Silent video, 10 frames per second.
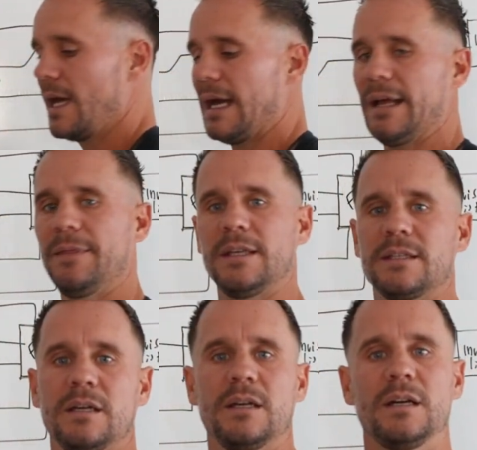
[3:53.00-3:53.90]
and there's
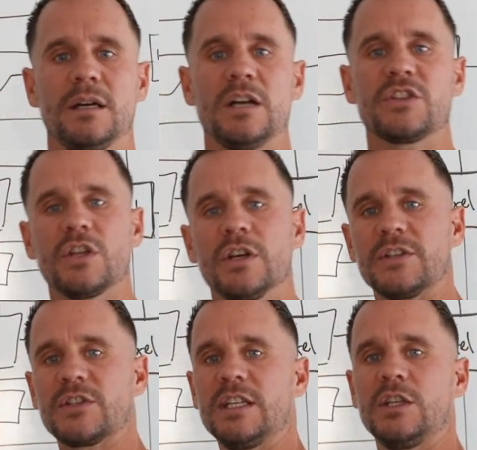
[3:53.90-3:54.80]
a certain
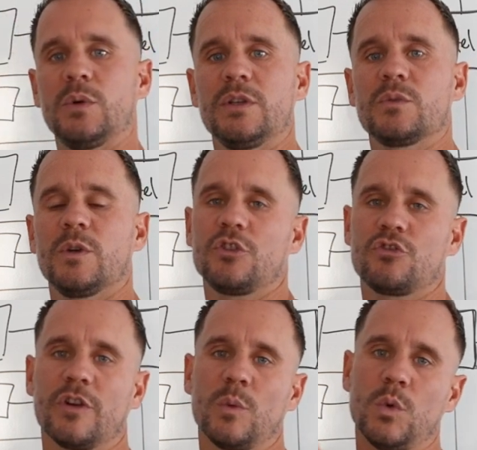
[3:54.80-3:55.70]
sequence where you're
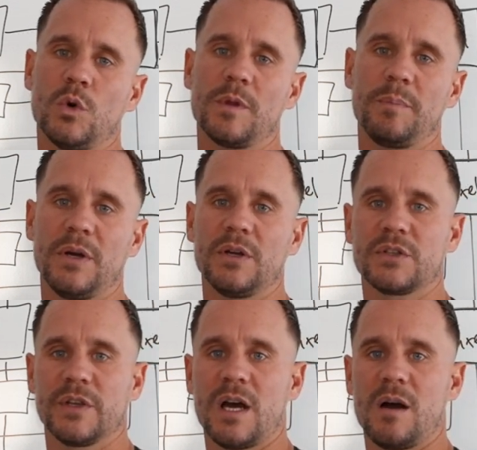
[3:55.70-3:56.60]
trying to warm the
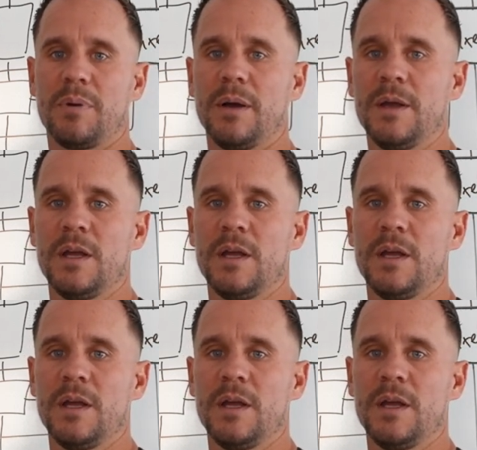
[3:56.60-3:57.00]
person up